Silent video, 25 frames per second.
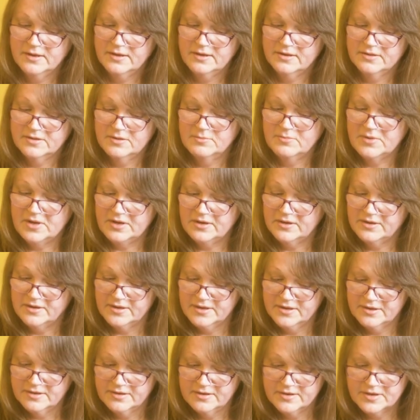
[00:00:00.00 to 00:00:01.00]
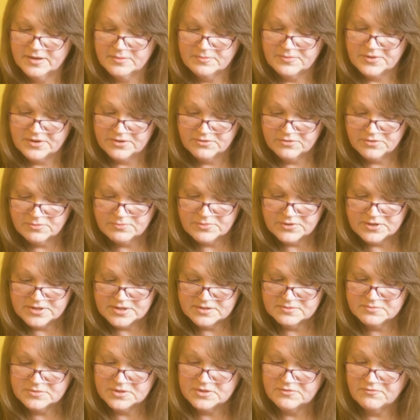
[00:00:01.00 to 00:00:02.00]
The Mahayana period of
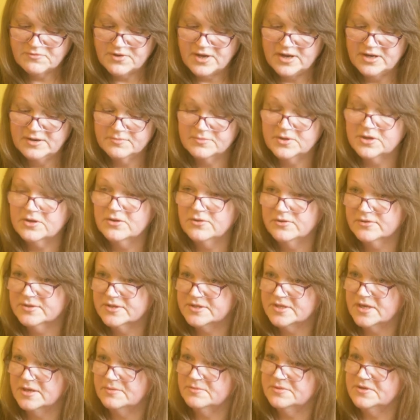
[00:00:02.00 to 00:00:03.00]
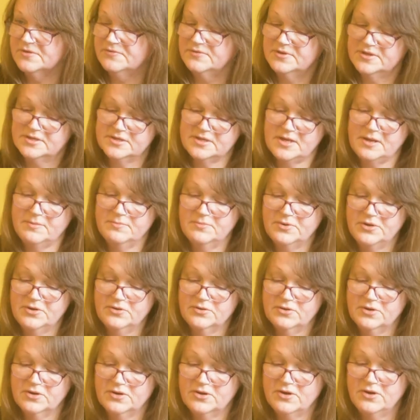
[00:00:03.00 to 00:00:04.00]
Buddhism developed the concept of the
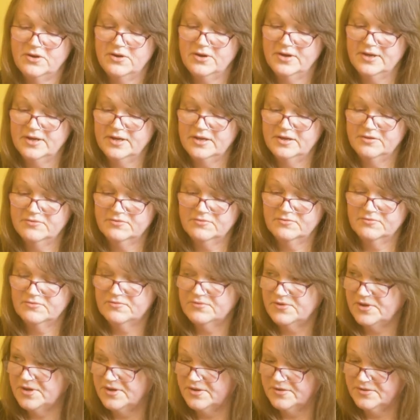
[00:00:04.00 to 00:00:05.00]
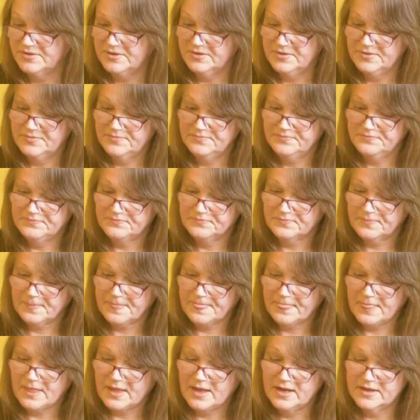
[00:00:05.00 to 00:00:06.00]
Sambhogakaya even further,
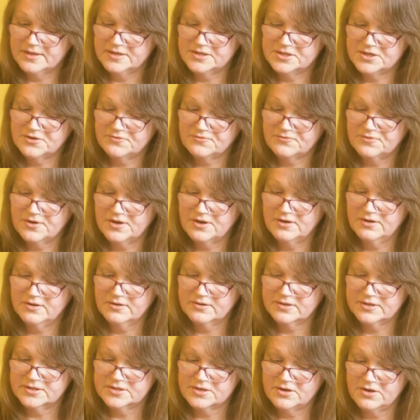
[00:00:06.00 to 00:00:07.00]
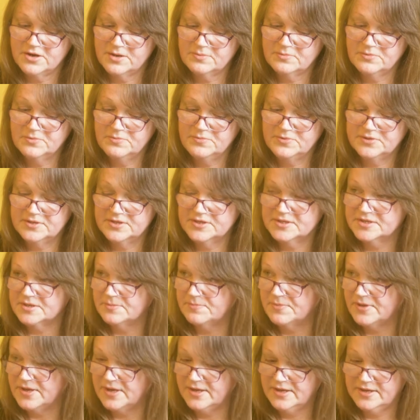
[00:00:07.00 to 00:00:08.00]
and different archetypal Buddhas
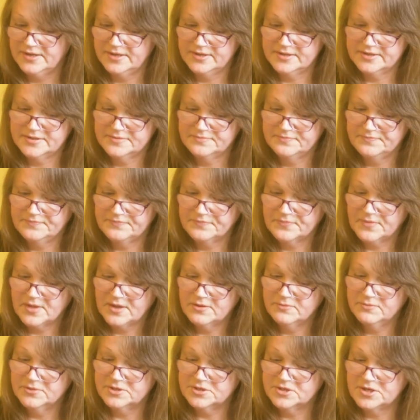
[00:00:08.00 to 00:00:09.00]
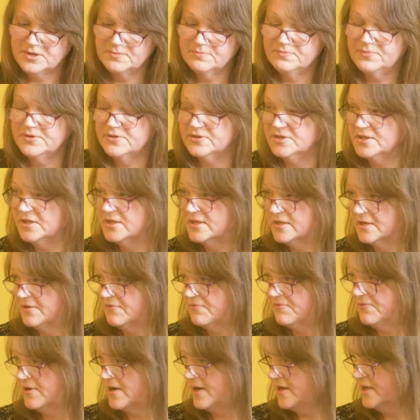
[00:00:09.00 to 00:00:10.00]
appeared, which embodied
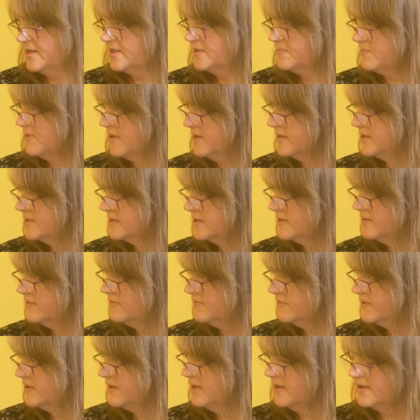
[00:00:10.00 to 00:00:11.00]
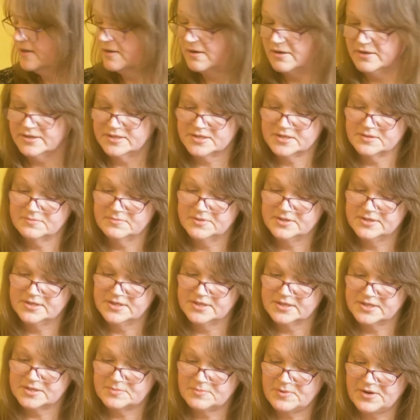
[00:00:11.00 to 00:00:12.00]
different aspects of the enlightenment
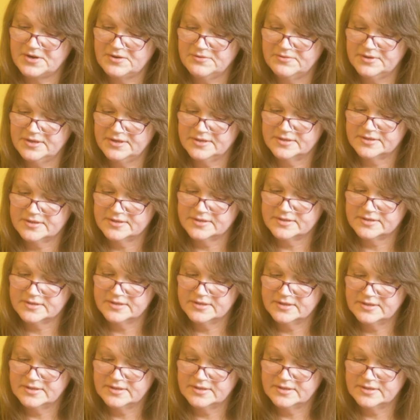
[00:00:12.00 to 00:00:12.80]
experience.